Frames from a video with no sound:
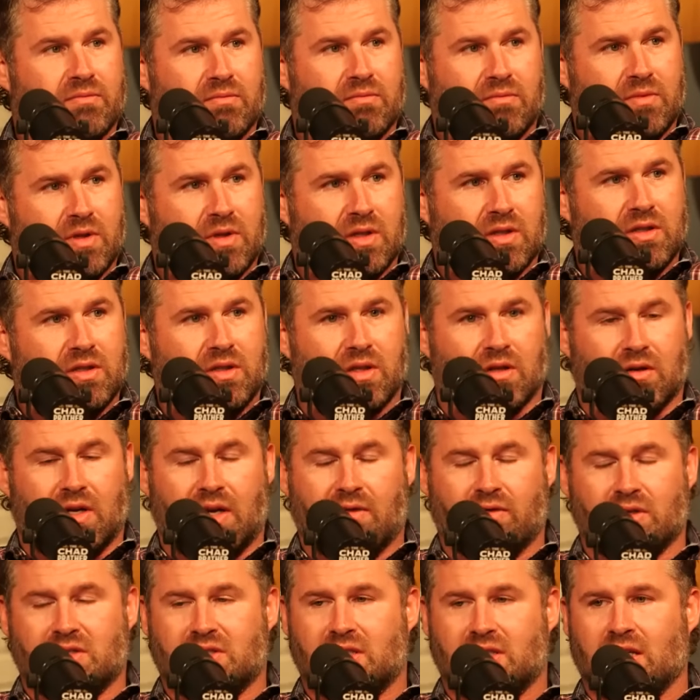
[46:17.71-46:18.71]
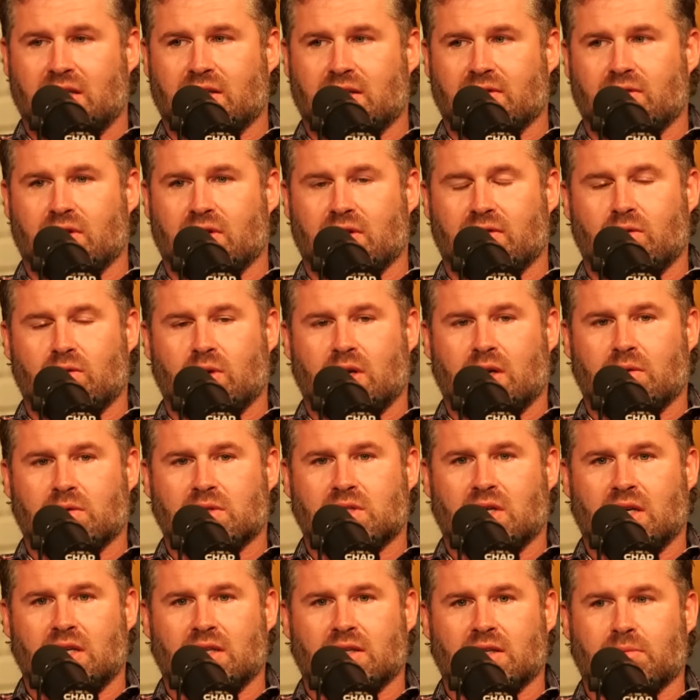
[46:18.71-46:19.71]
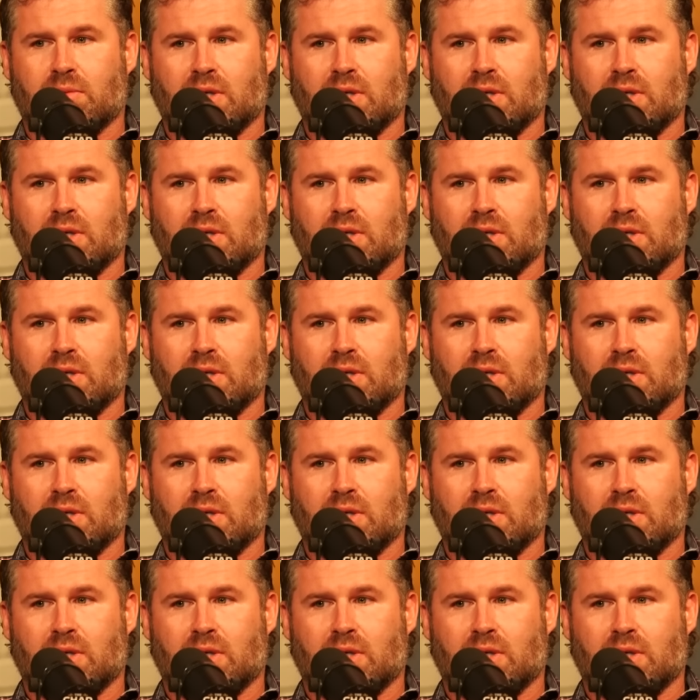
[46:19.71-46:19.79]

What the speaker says: every cent of what I was hunting.